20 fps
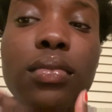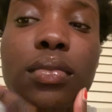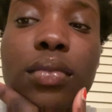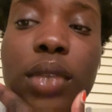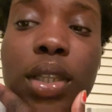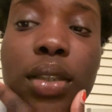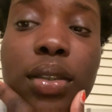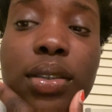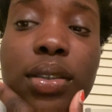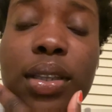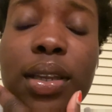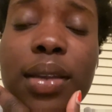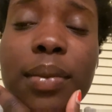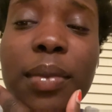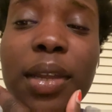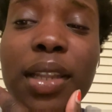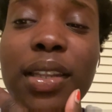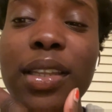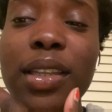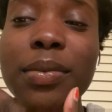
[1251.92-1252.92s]
It looks like
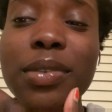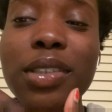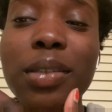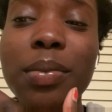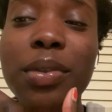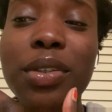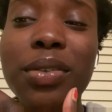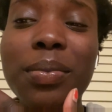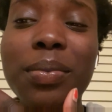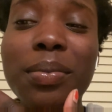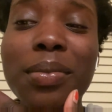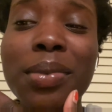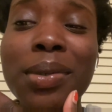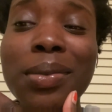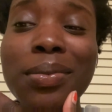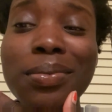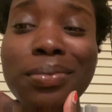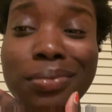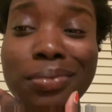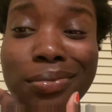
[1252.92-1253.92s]
my lips are plump.
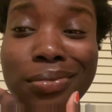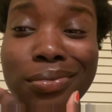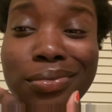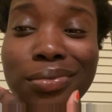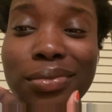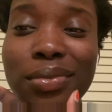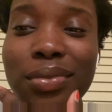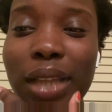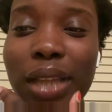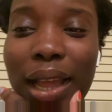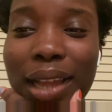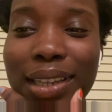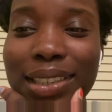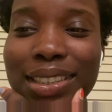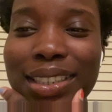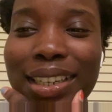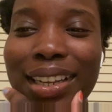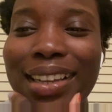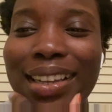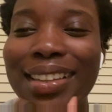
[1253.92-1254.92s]

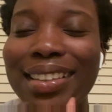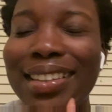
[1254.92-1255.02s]
Hashtag